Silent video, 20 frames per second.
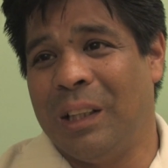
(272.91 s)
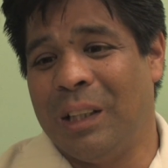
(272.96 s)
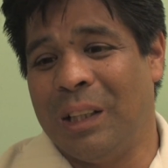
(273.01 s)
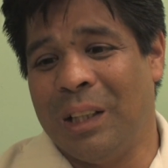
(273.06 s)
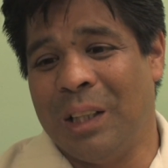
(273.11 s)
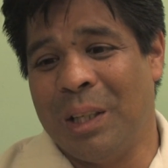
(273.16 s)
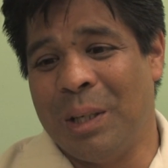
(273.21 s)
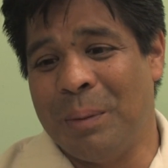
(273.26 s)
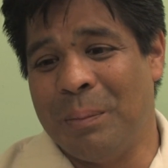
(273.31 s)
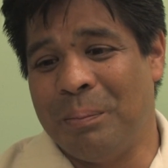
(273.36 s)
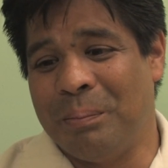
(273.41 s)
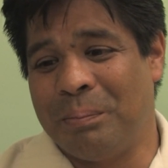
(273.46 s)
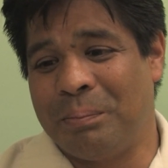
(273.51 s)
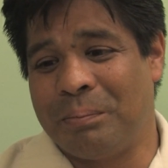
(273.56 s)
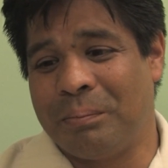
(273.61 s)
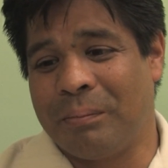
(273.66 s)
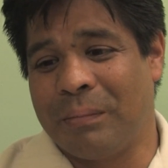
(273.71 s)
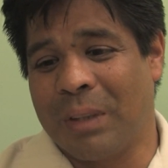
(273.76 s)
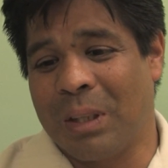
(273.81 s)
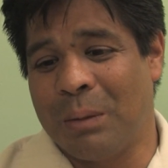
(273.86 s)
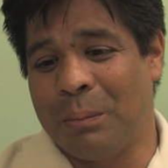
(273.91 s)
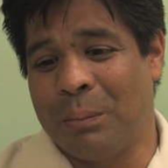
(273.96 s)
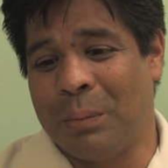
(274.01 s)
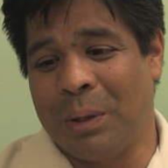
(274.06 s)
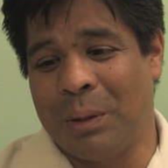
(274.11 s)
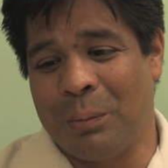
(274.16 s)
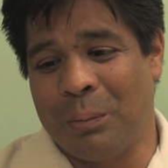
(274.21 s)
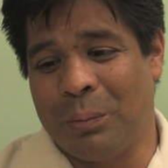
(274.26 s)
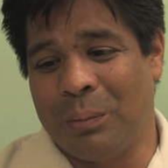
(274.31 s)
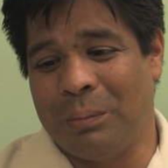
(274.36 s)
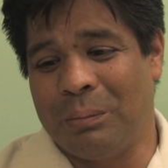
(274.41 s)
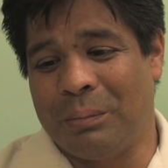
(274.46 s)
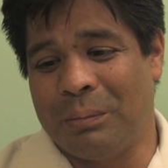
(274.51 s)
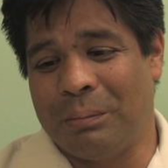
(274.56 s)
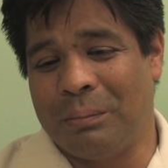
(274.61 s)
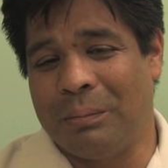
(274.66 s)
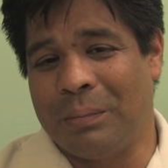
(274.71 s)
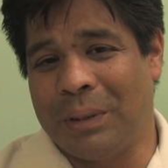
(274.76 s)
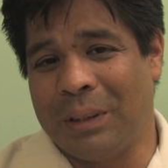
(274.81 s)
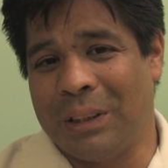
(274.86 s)
But
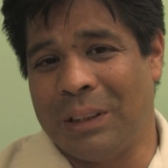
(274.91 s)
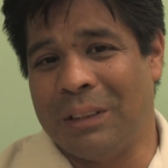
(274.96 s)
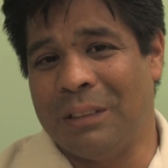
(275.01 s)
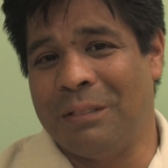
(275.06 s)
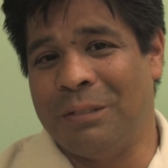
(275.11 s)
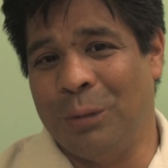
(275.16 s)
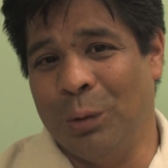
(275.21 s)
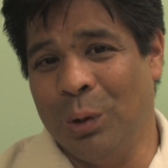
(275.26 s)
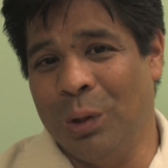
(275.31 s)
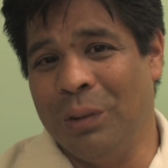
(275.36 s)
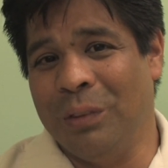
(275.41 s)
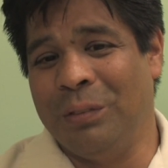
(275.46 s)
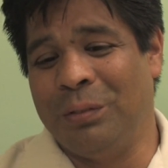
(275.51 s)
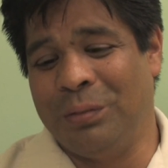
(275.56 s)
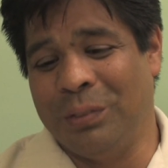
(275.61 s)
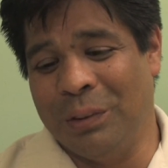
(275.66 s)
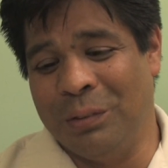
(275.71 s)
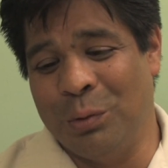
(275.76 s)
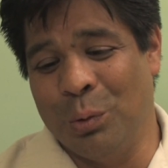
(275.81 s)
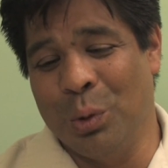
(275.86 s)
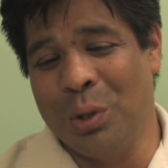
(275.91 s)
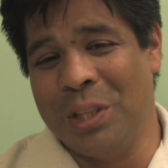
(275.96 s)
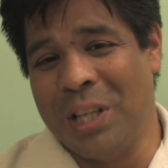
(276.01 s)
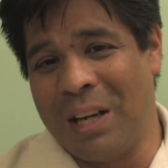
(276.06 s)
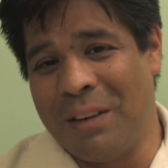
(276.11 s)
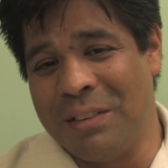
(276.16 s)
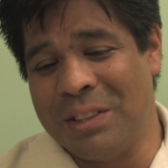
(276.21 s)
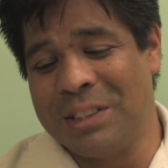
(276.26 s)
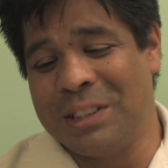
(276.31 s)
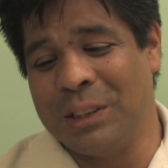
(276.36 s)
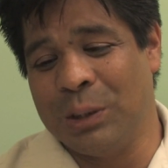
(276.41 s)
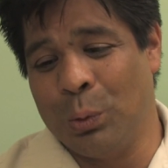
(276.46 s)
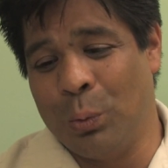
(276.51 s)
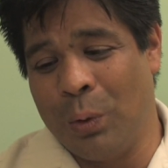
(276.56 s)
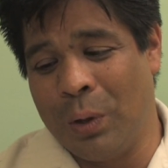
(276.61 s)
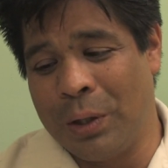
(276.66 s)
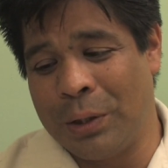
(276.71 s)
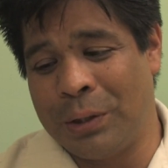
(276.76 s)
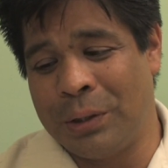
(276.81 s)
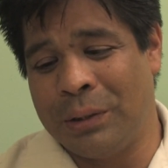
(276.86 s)
the four divers in the
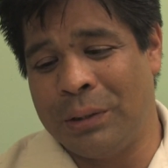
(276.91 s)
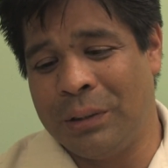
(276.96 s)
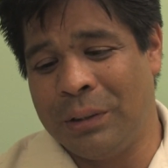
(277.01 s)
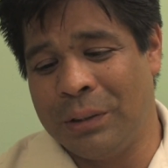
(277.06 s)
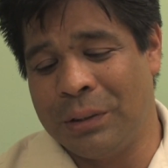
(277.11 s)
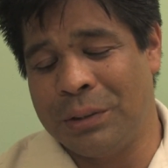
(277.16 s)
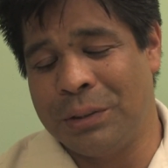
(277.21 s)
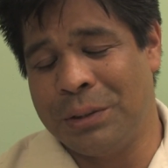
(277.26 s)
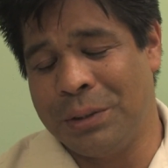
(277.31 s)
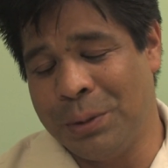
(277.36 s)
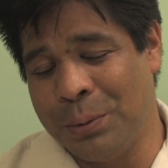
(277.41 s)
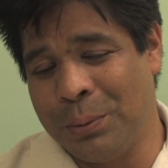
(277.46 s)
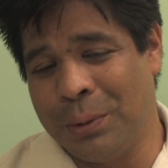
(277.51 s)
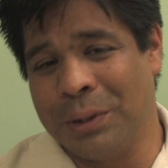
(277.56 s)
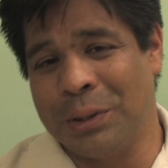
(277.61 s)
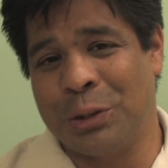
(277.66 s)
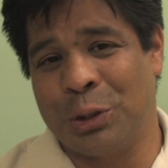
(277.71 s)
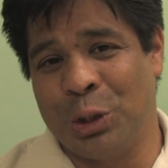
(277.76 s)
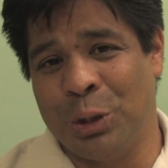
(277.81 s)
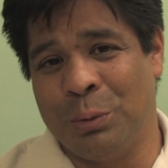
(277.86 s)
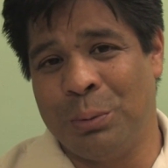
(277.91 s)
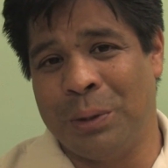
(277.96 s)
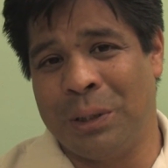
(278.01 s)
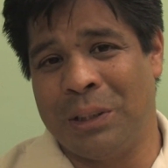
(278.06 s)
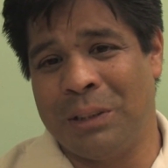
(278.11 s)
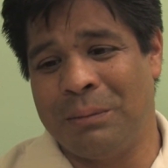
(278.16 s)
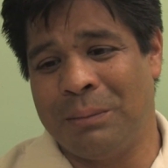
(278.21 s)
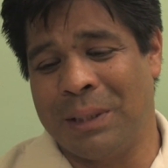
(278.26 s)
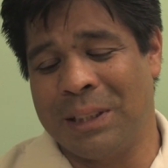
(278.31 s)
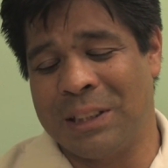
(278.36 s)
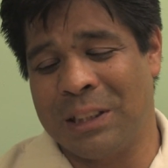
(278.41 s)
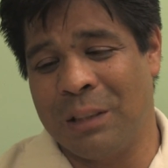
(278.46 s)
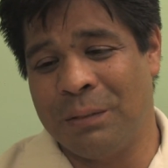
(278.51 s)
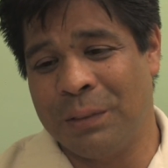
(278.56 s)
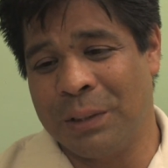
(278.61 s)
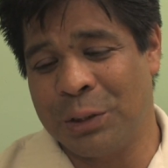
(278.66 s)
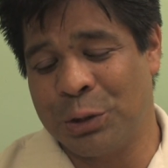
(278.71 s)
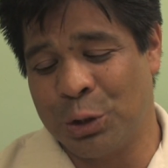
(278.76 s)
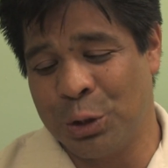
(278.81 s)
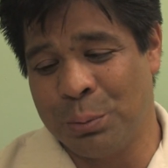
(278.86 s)
water, 2 on scuba,
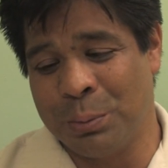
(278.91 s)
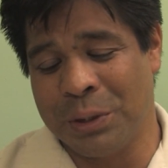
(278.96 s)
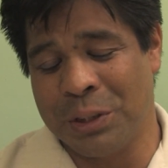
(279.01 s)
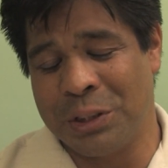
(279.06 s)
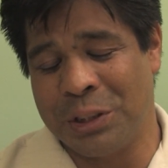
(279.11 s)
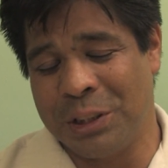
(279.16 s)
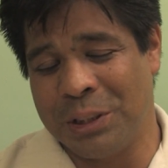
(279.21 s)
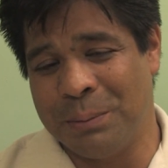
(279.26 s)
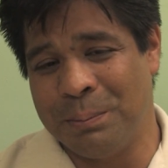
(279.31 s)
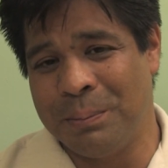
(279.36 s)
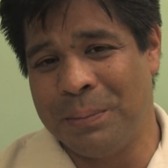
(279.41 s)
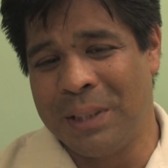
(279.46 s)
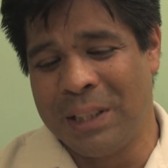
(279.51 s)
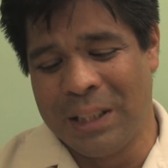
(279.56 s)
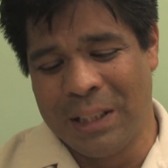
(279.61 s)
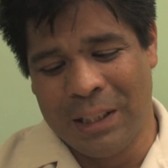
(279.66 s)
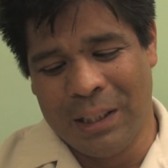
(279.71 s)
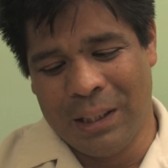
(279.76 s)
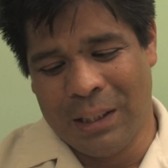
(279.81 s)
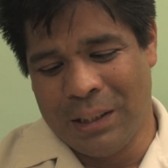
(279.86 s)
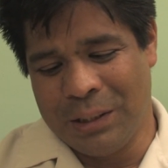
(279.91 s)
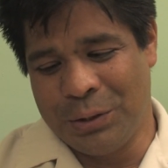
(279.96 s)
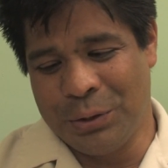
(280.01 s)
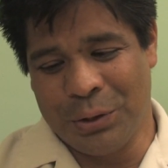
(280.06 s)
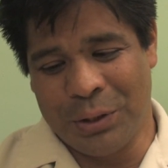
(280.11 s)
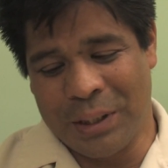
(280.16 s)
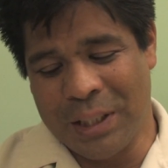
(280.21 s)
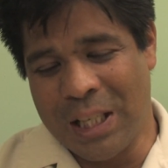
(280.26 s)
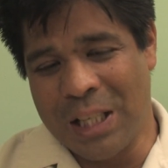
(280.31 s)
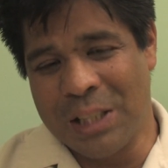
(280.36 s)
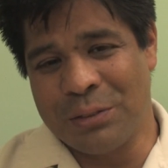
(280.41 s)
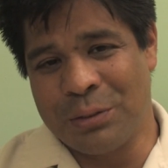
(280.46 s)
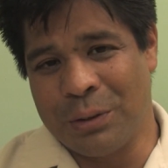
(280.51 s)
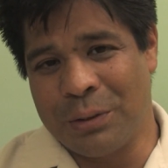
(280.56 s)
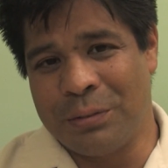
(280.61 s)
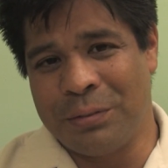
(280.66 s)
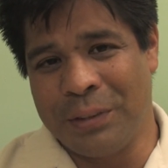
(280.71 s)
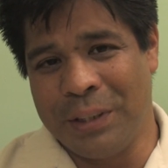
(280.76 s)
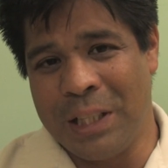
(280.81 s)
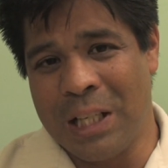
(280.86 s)
myself on scuba, and Tim. 2 of the guys were
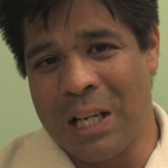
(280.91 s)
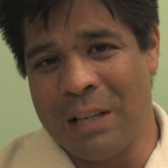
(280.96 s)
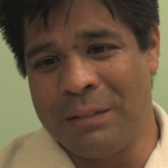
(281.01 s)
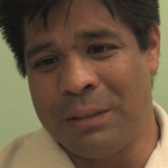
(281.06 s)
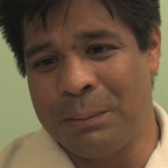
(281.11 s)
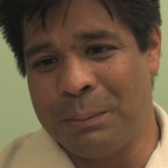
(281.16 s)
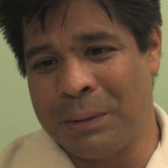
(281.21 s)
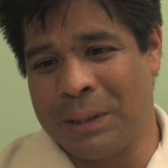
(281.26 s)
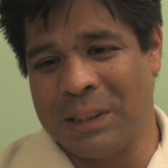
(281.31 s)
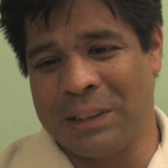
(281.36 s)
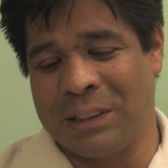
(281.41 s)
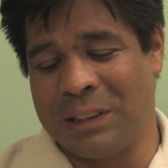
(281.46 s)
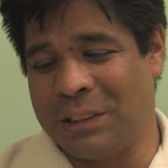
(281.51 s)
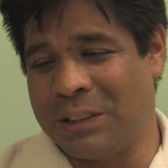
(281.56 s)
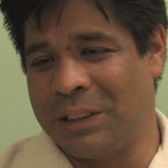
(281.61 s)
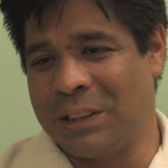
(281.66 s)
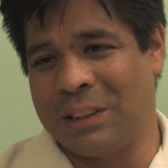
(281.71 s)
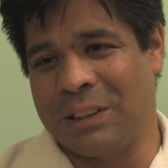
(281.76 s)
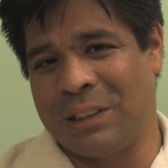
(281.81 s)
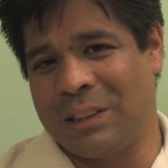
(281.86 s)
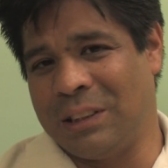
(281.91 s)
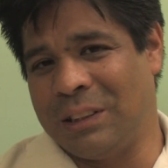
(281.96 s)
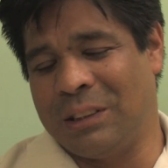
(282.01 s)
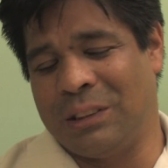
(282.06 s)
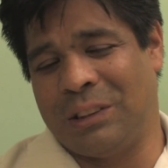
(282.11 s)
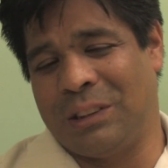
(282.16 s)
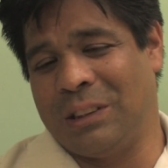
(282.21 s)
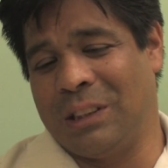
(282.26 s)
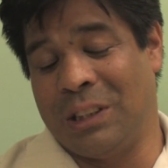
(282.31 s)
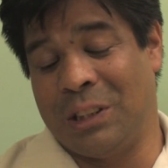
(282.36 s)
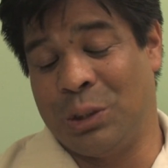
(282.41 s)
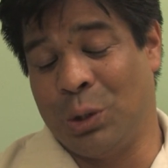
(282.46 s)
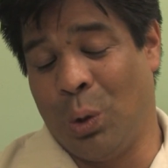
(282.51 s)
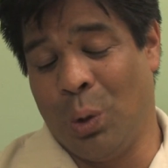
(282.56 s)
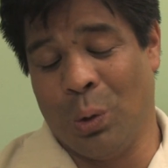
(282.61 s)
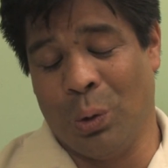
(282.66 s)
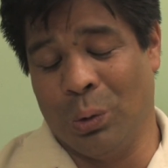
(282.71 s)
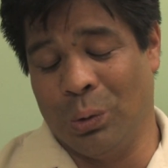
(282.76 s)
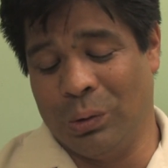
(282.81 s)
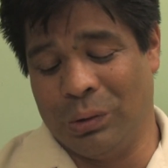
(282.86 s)
free diving because it's just the
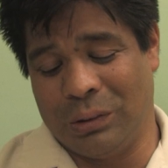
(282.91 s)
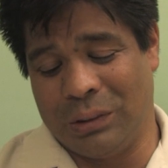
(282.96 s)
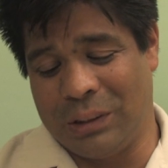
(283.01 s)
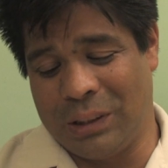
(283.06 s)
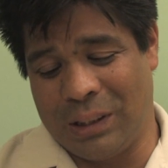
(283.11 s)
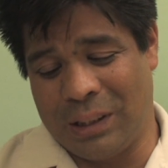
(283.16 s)
total.